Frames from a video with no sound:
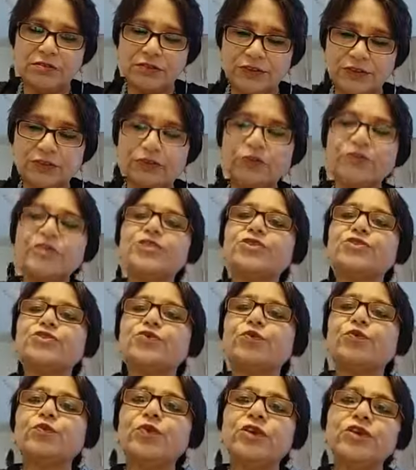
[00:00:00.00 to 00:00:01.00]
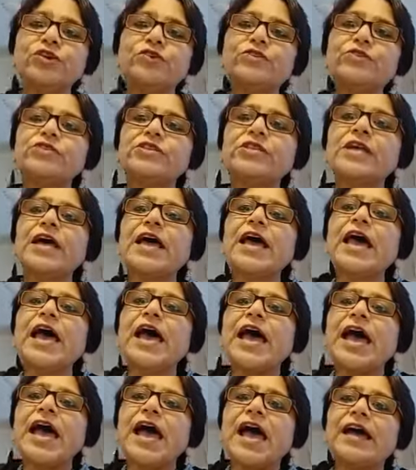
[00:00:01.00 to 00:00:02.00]
through these videos.
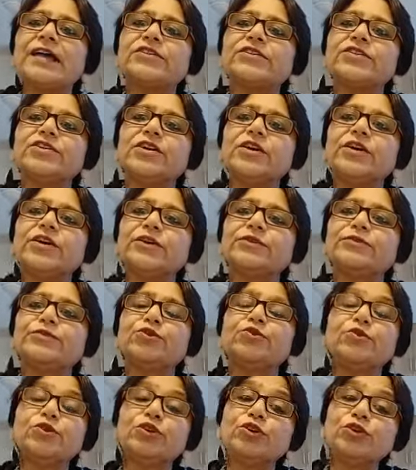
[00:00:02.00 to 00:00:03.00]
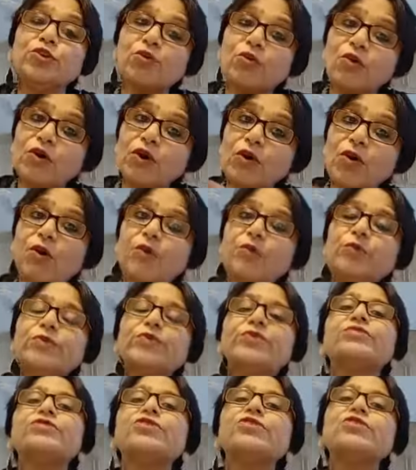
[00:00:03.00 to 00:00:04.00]
And you can go along with
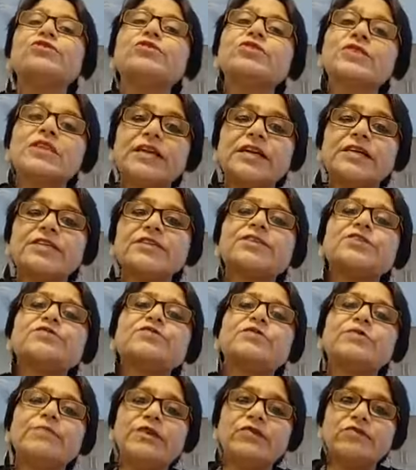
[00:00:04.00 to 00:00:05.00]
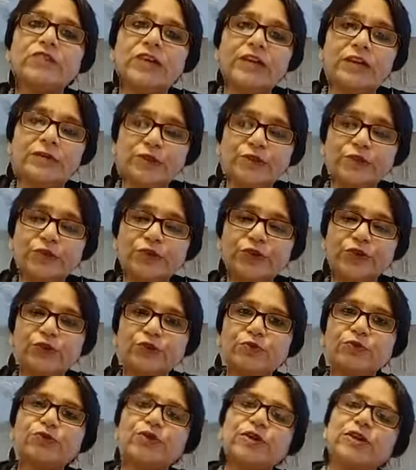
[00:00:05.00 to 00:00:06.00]
the videos later. It will be available with
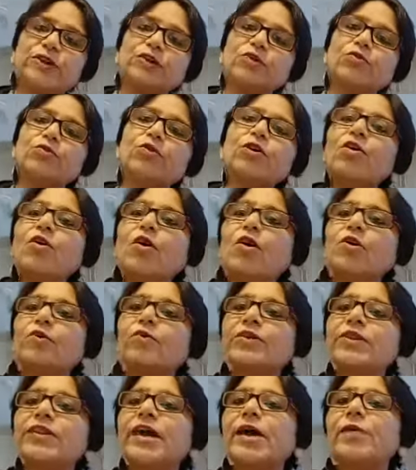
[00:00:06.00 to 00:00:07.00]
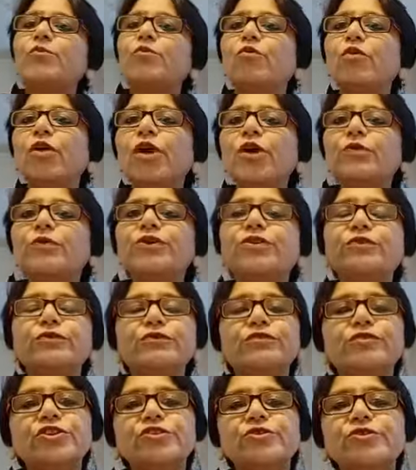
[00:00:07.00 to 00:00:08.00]
you. You can go along with them, work with the
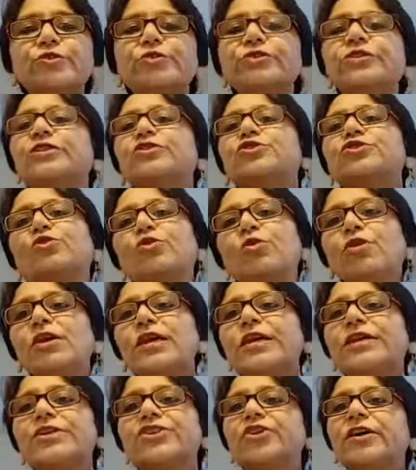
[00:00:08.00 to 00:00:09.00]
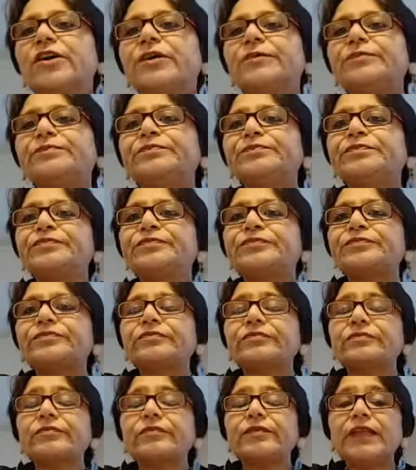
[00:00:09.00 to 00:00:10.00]
videos at your leisure.
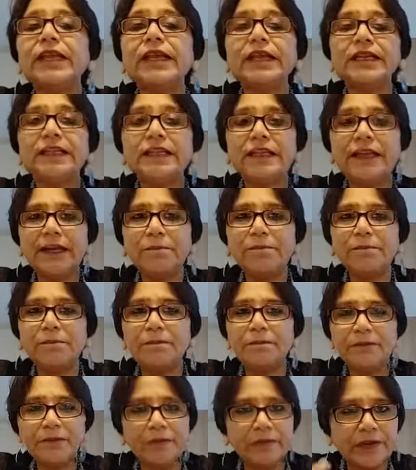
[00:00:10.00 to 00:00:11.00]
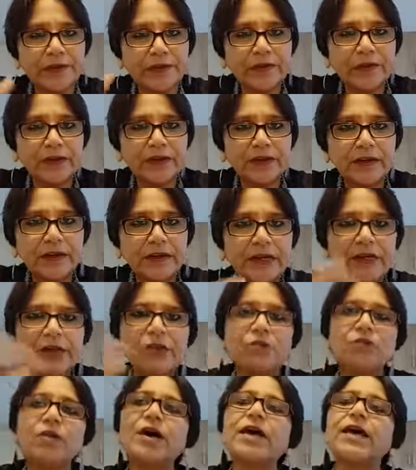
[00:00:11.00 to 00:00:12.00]
Then
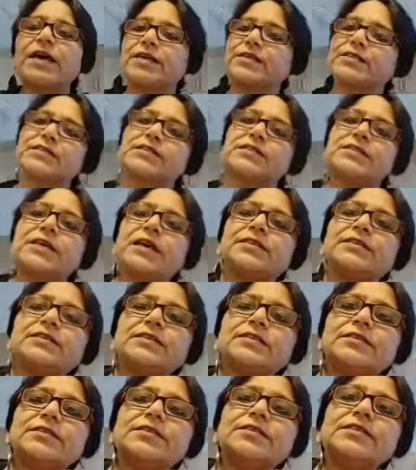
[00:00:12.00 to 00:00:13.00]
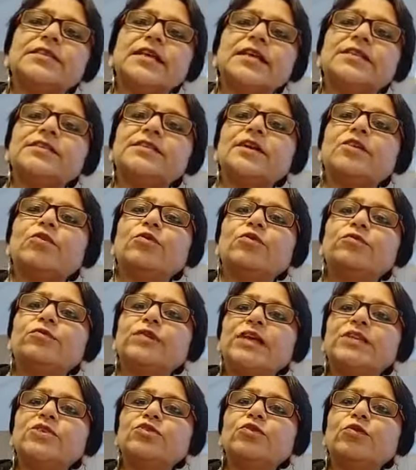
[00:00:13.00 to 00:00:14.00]
inner work exercises, that's
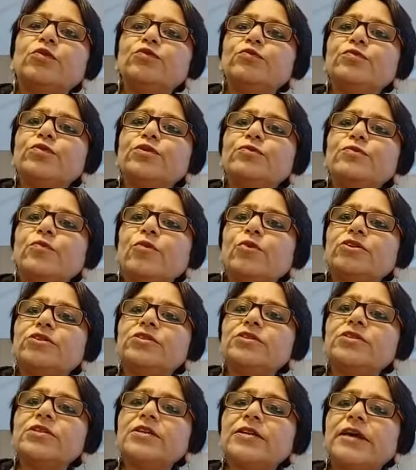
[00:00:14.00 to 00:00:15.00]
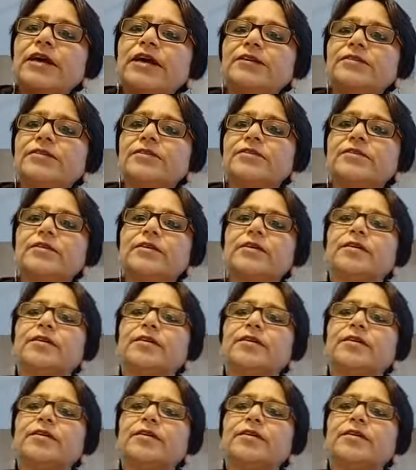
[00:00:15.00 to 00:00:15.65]
going to be important, and